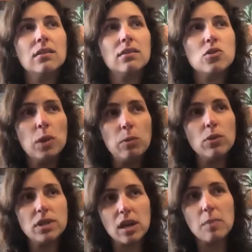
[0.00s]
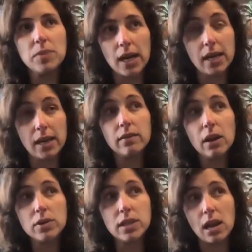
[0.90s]
so people would stop dying.
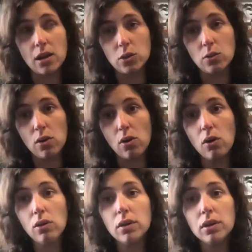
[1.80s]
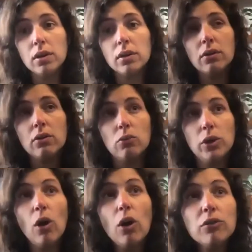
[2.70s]
That was an actual goal. We
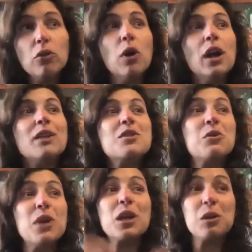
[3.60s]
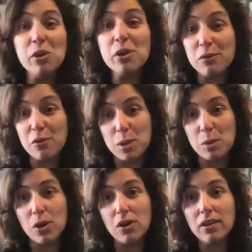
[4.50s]
also wanted to create a community for
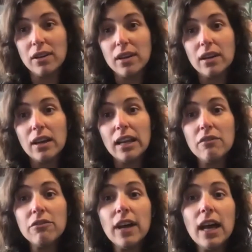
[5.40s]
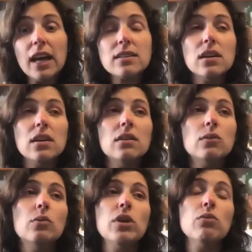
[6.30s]
people. And in fact,
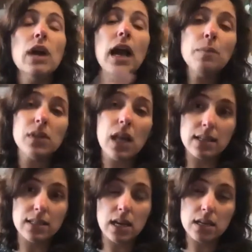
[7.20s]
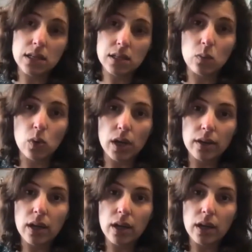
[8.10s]
when we wrapped Last Day season one
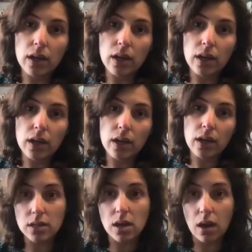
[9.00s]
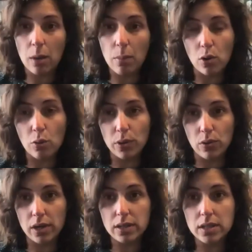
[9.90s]
and we were done talking about
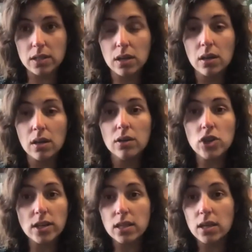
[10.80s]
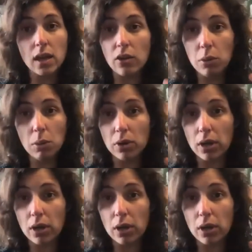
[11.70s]
opioids, Jess and I, I remember had a